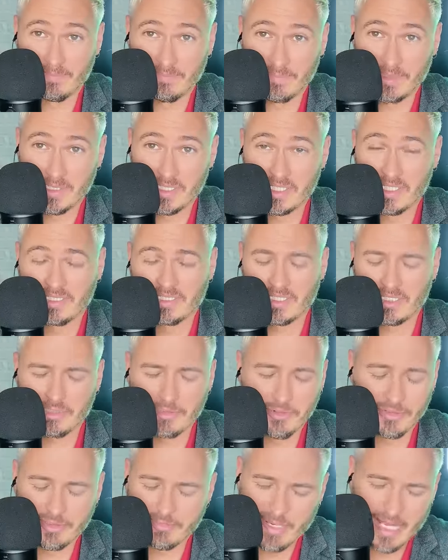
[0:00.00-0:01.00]
But since it's
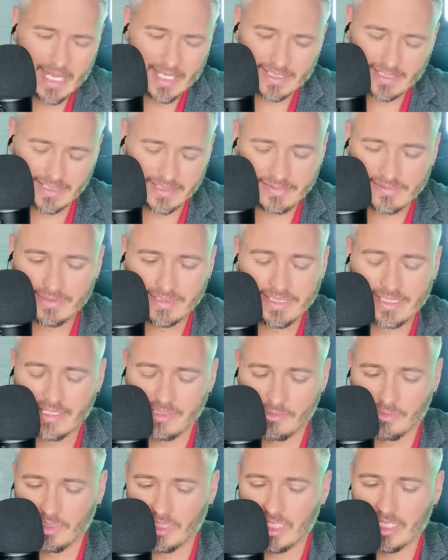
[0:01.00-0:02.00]
Newsmax, it
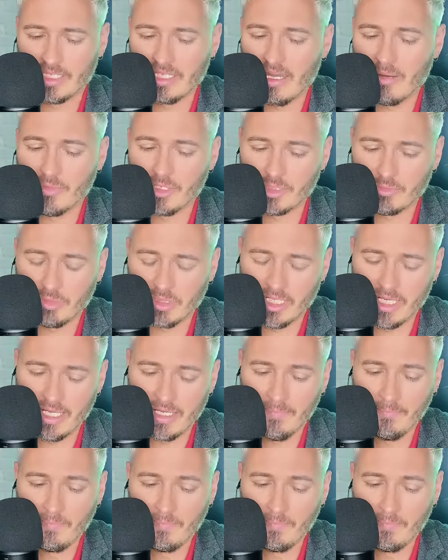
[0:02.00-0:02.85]
doesn't really get that much play.